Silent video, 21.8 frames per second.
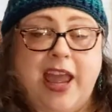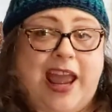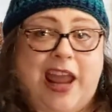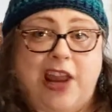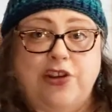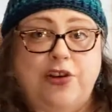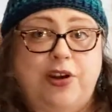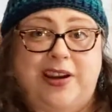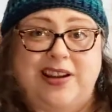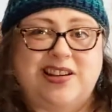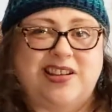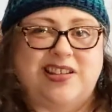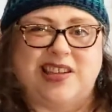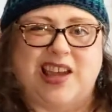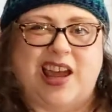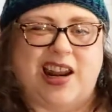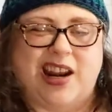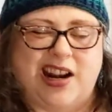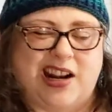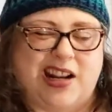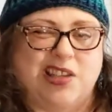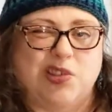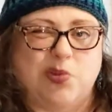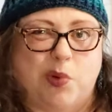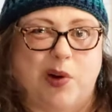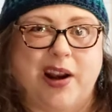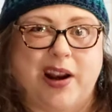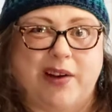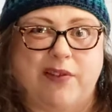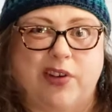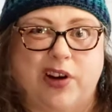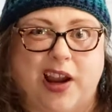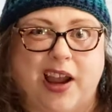And you can design it as
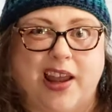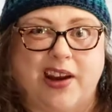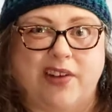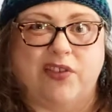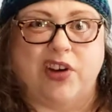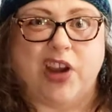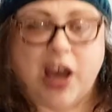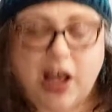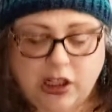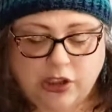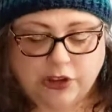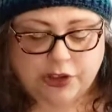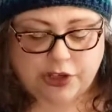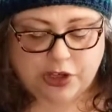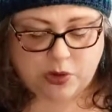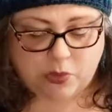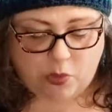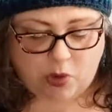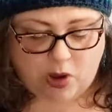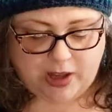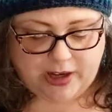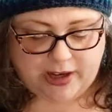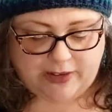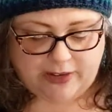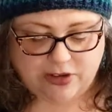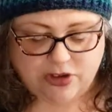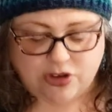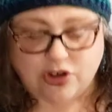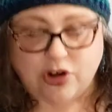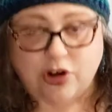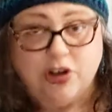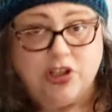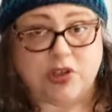whatever kind of color you want in the
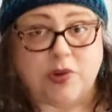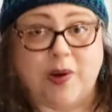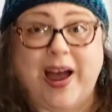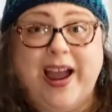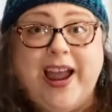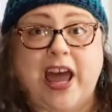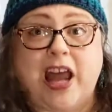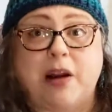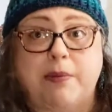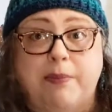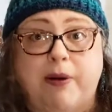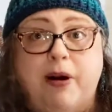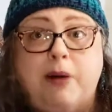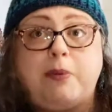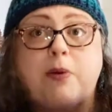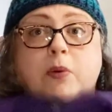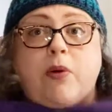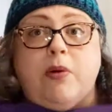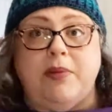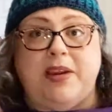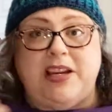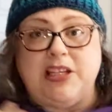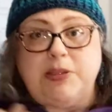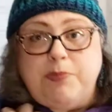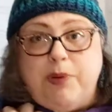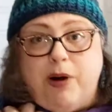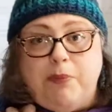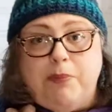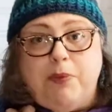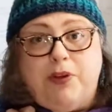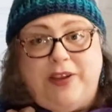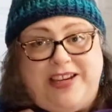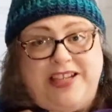shirt. So I got a purple one because
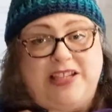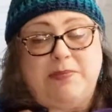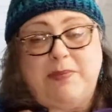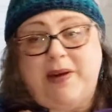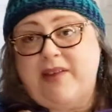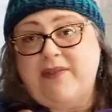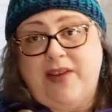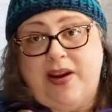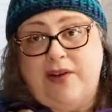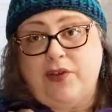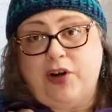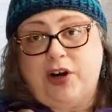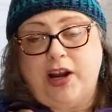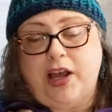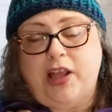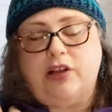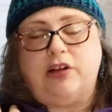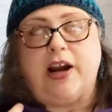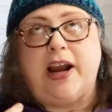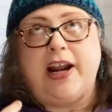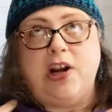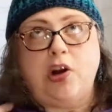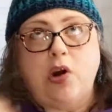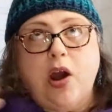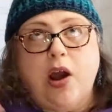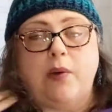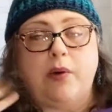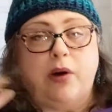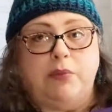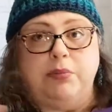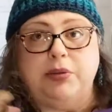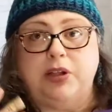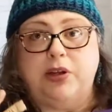purple is my favorite color. I know I
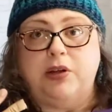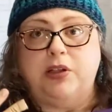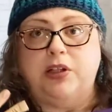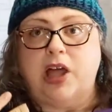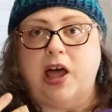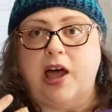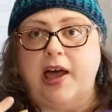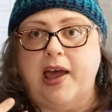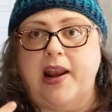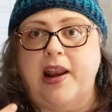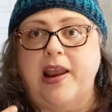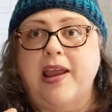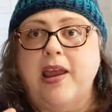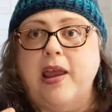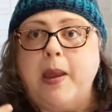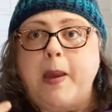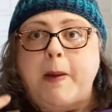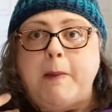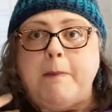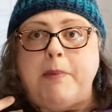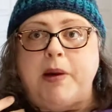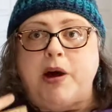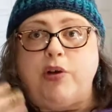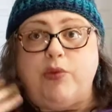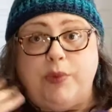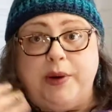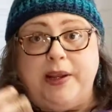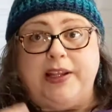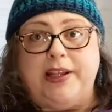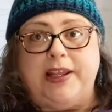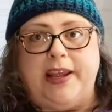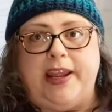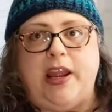wear blue a lot, but
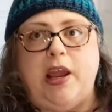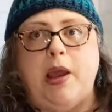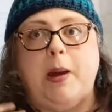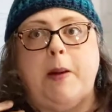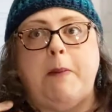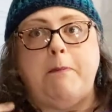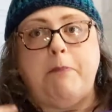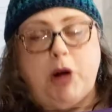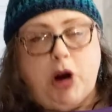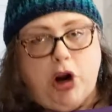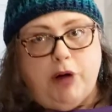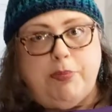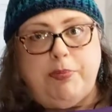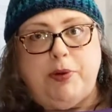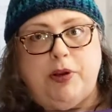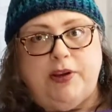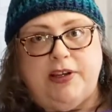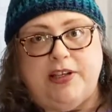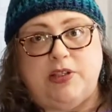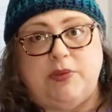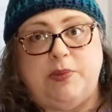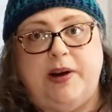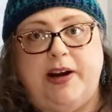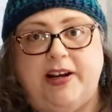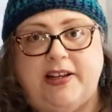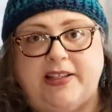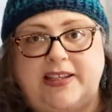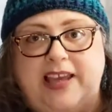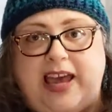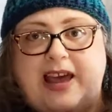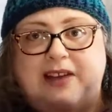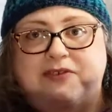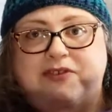really purple is where
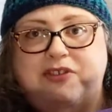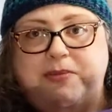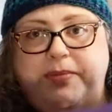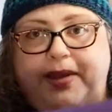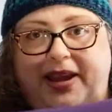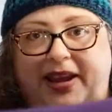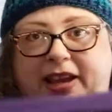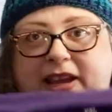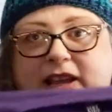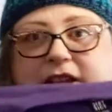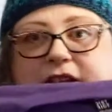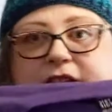it's at for me.